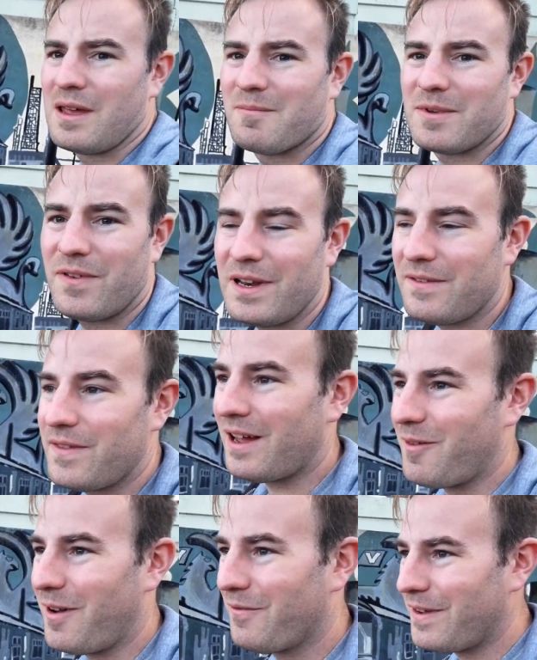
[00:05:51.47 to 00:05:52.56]
It'd be funny if that
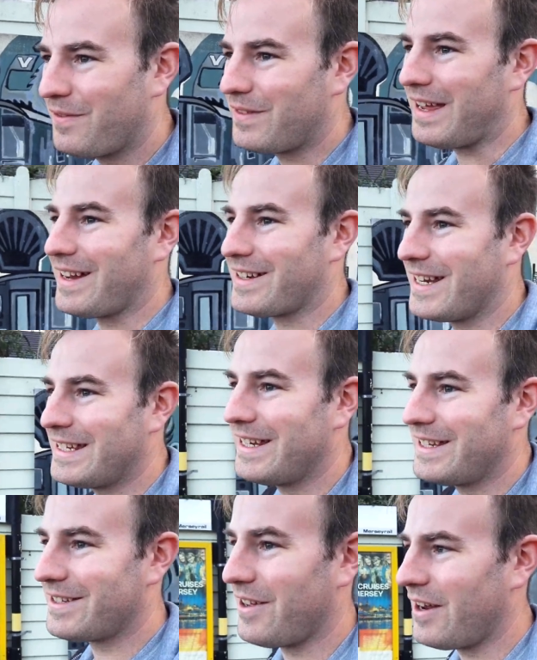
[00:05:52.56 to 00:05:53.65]
150 actually
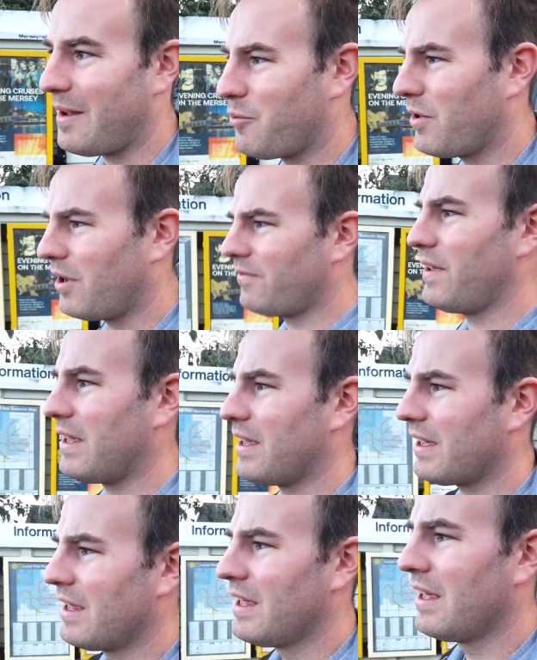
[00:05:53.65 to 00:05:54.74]
did turn up, although I think
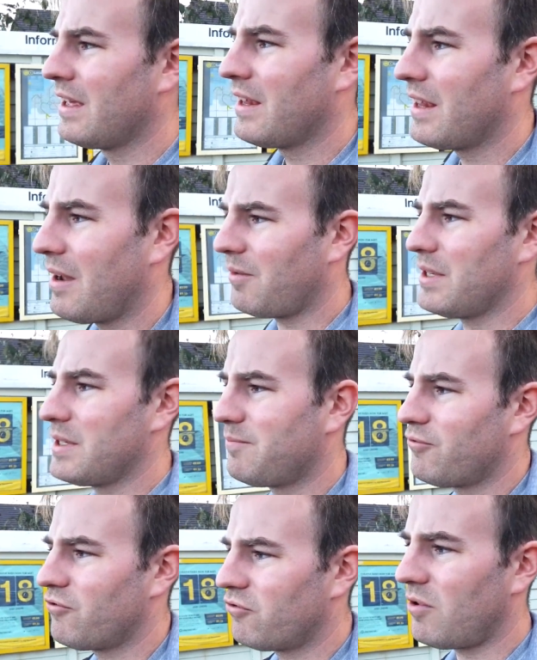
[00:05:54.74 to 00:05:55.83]
that one is
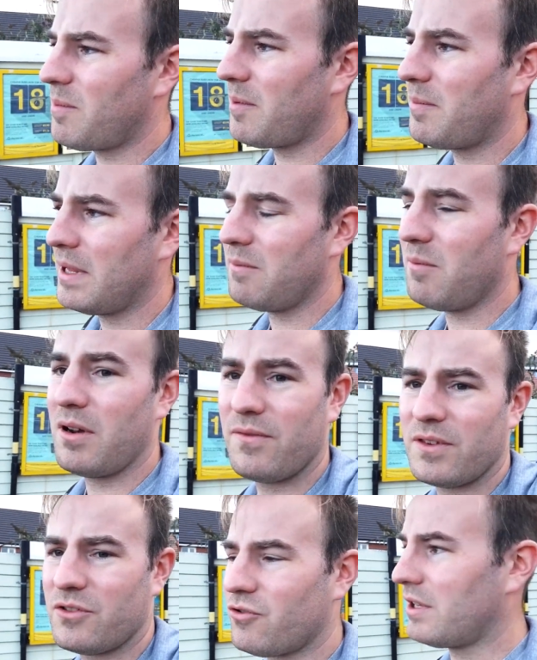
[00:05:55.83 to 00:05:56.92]
probably one of
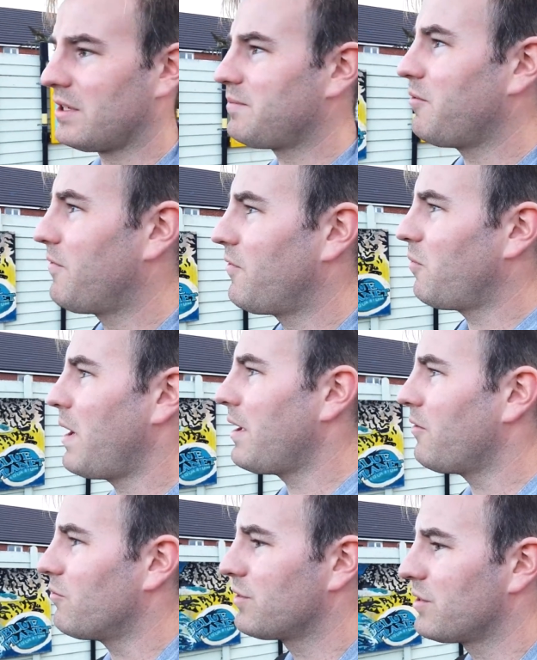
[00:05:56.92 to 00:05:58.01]
the Transport for
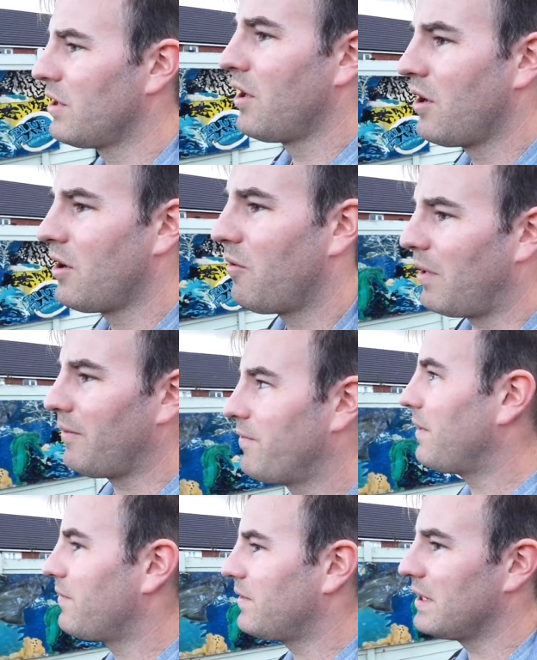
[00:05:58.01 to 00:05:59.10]
Wales
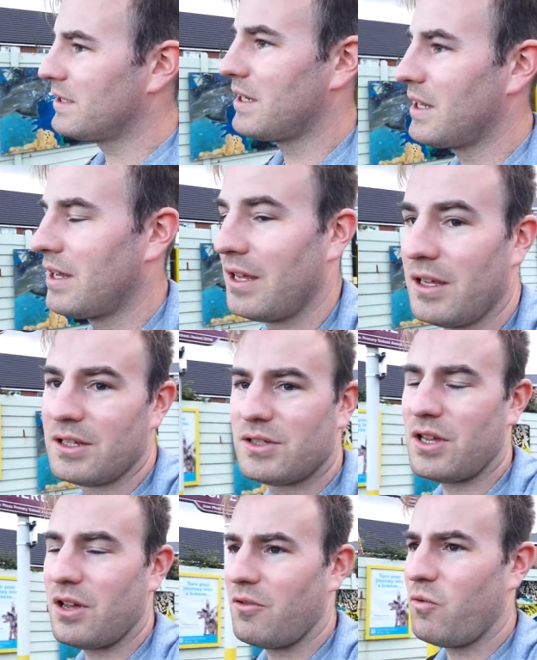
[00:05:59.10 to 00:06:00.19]
150s.
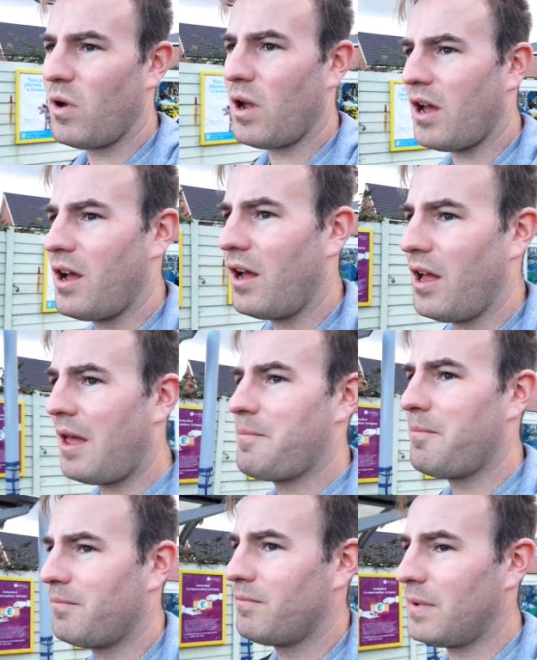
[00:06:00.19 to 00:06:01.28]
So
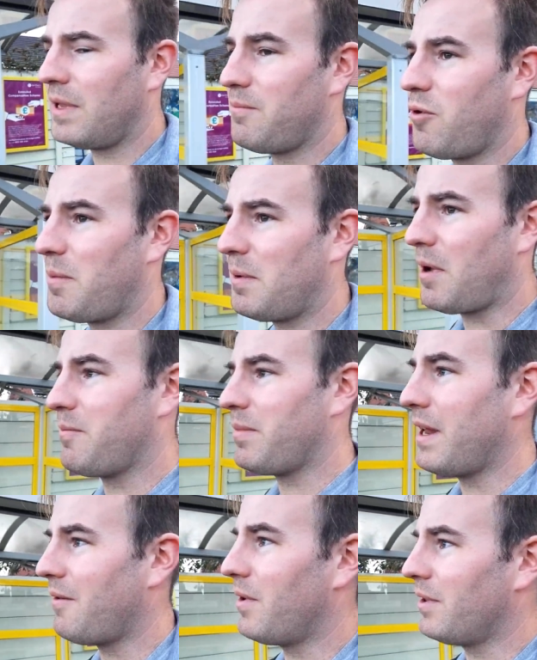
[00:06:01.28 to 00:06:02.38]
it probably won't be
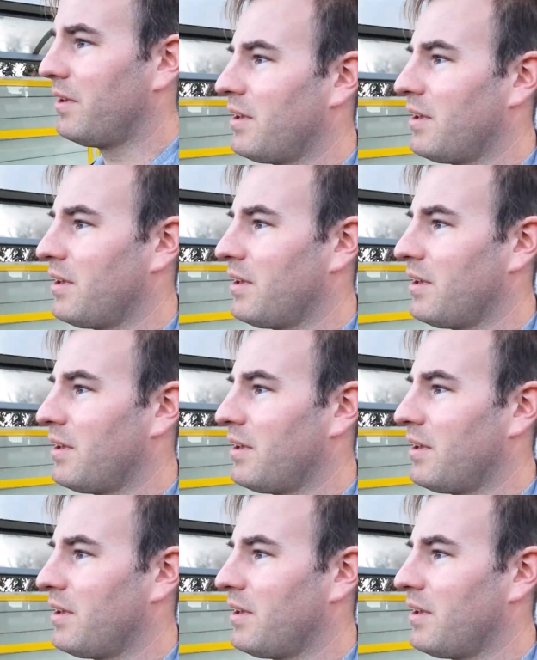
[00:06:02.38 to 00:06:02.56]
that one.